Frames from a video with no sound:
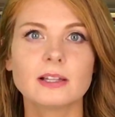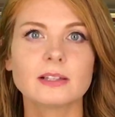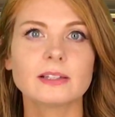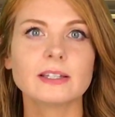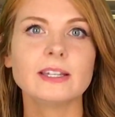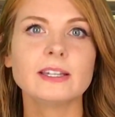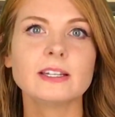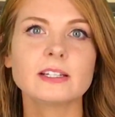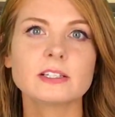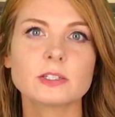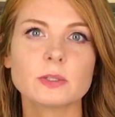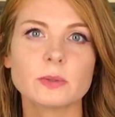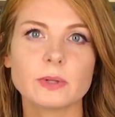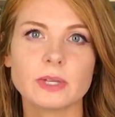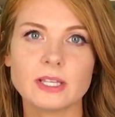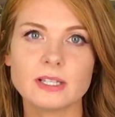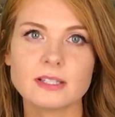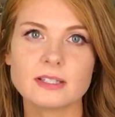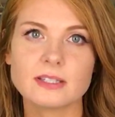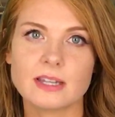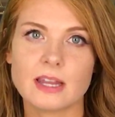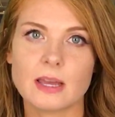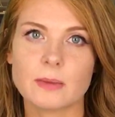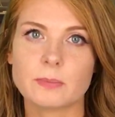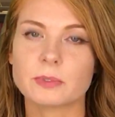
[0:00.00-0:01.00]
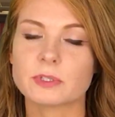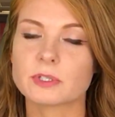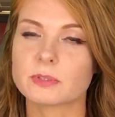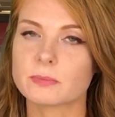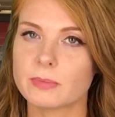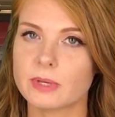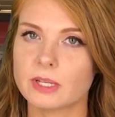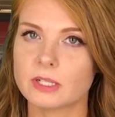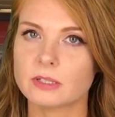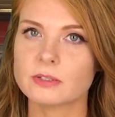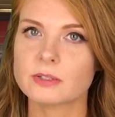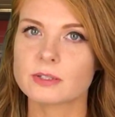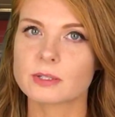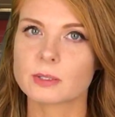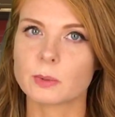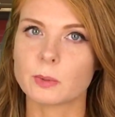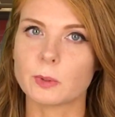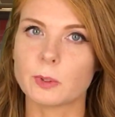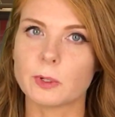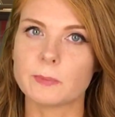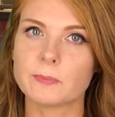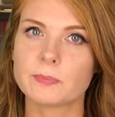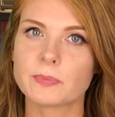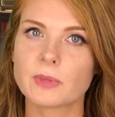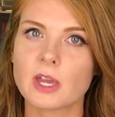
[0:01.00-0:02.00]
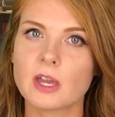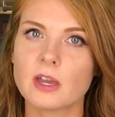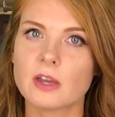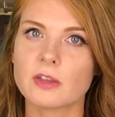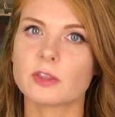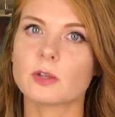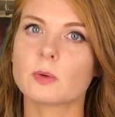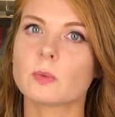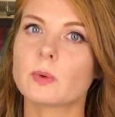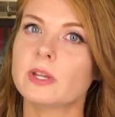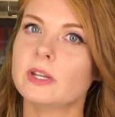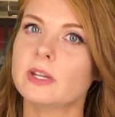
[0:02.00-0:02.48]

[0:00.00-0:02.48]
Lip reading: leading to East Naples Middle School. The